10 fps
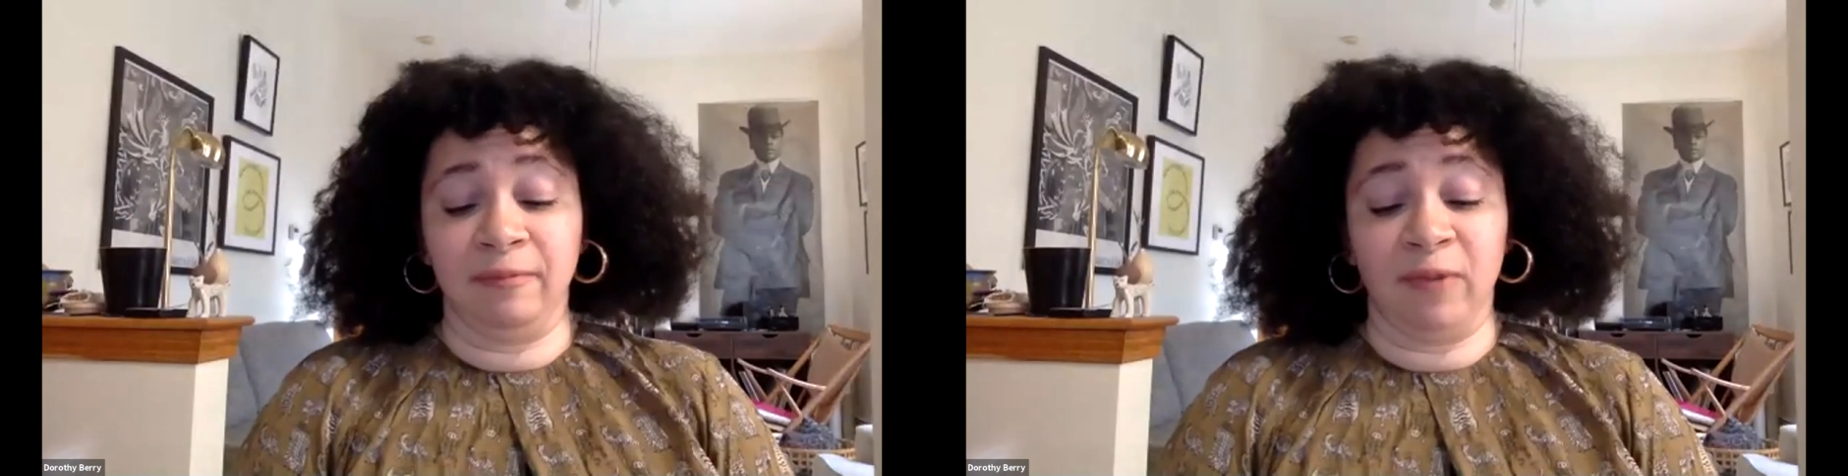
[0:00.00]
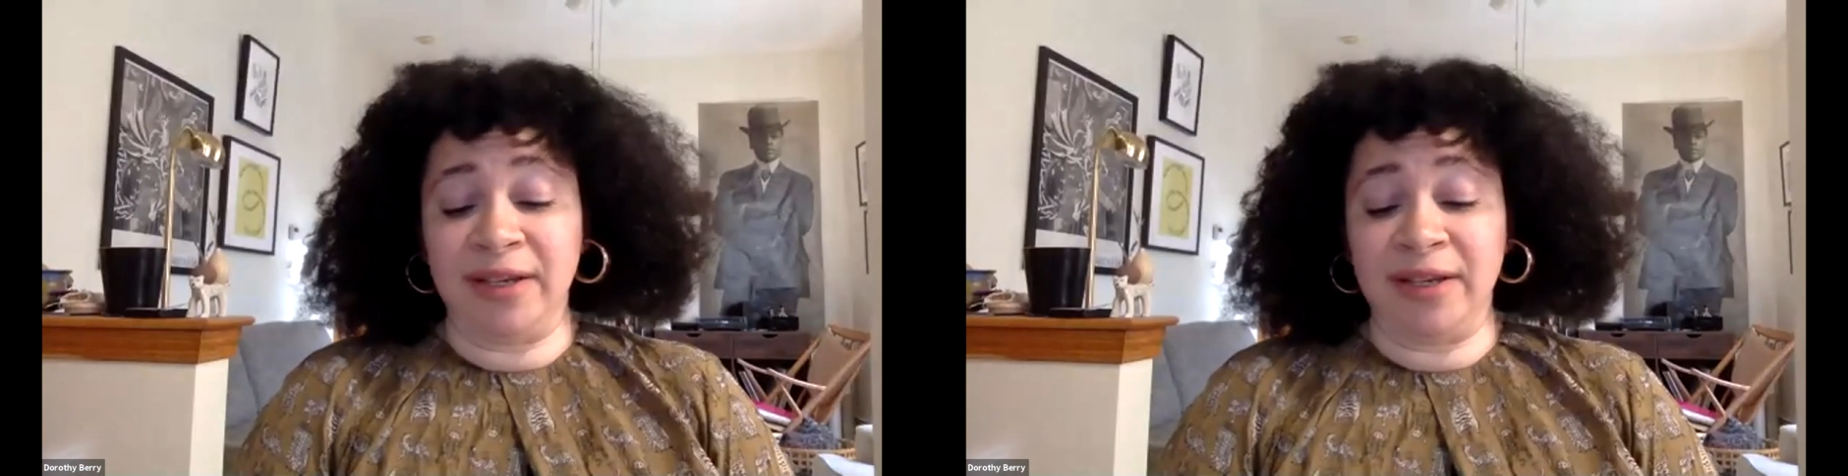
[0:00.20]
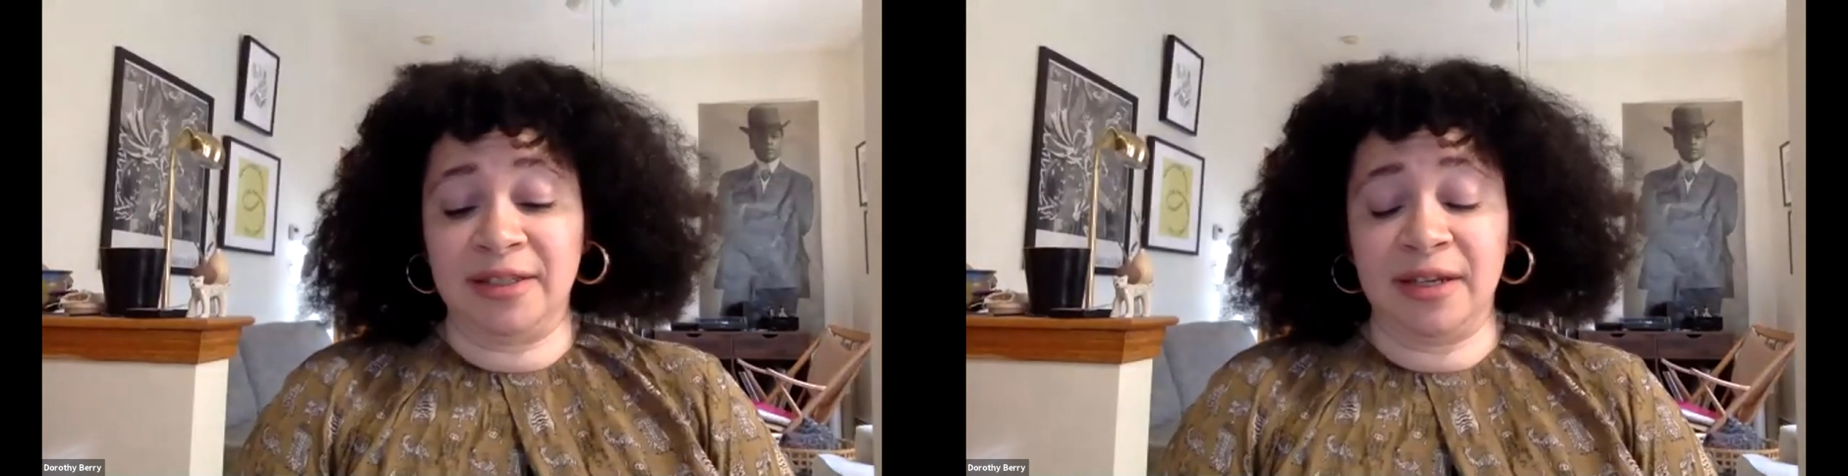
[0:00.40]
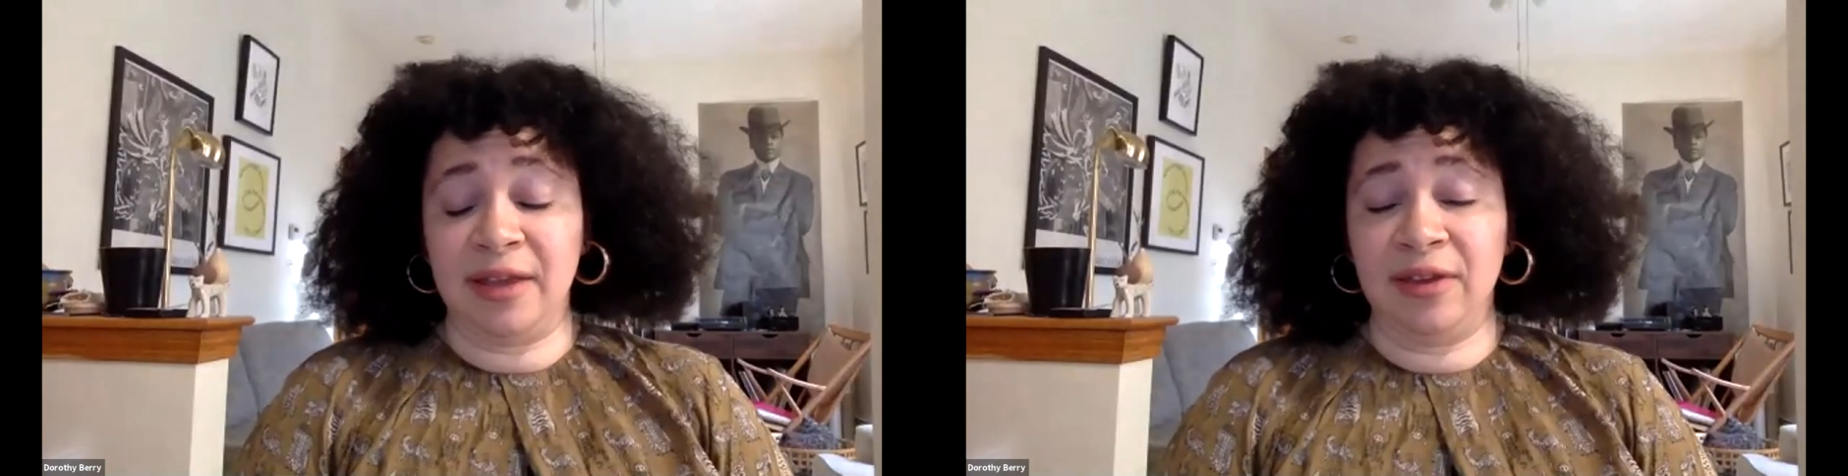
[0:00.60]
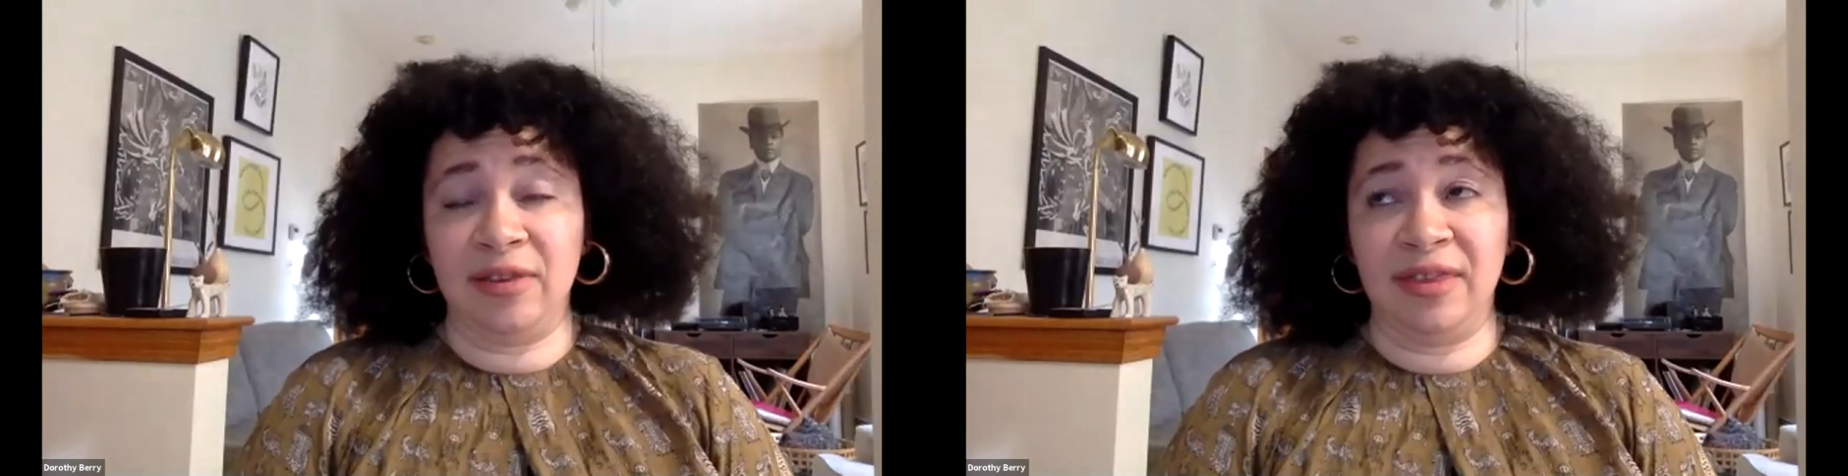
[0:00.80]
race is
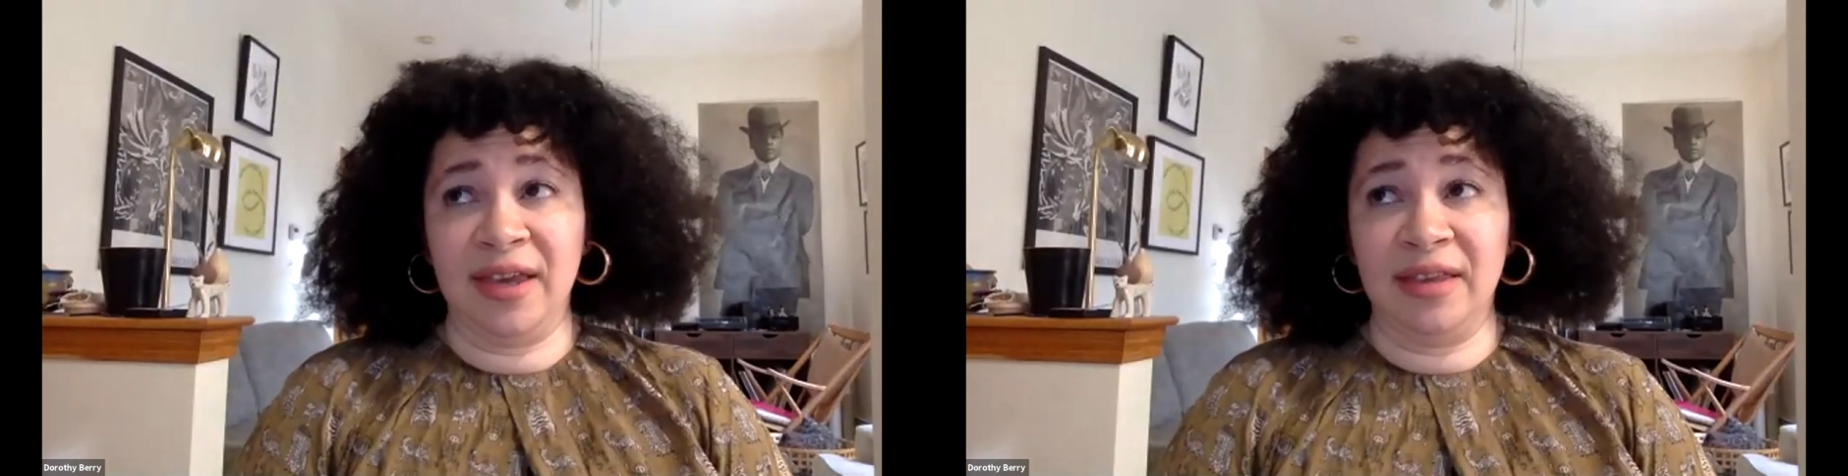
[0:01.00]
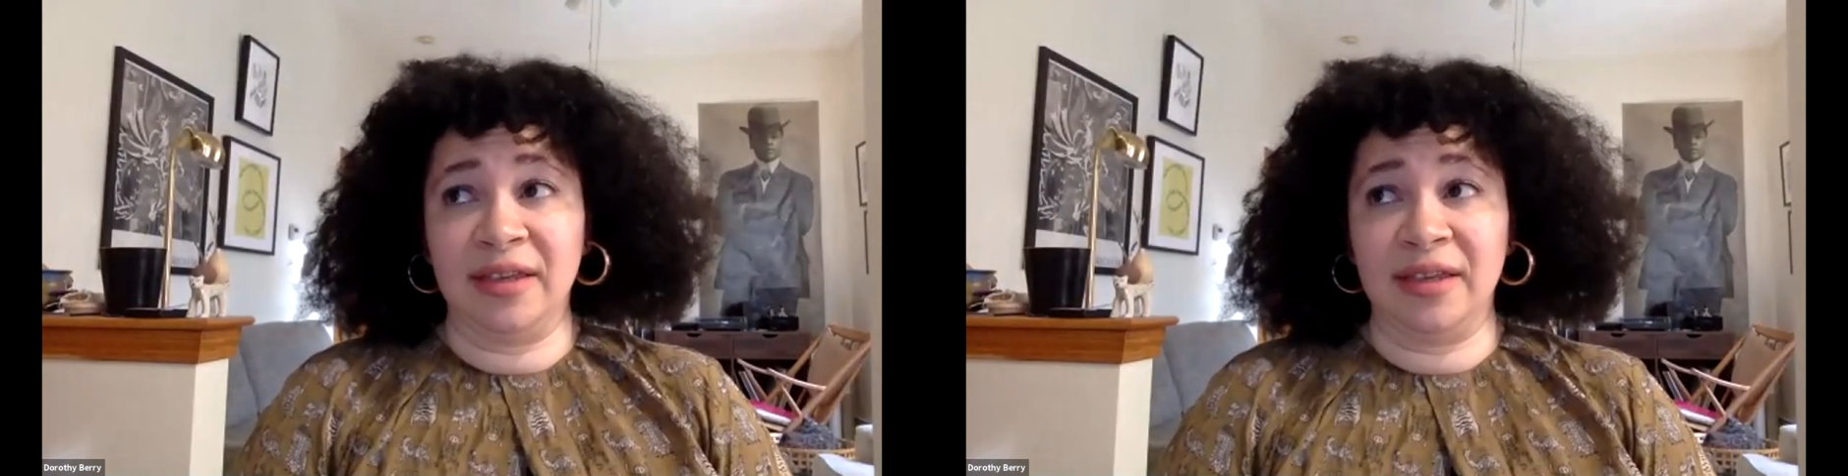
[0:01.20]
another thing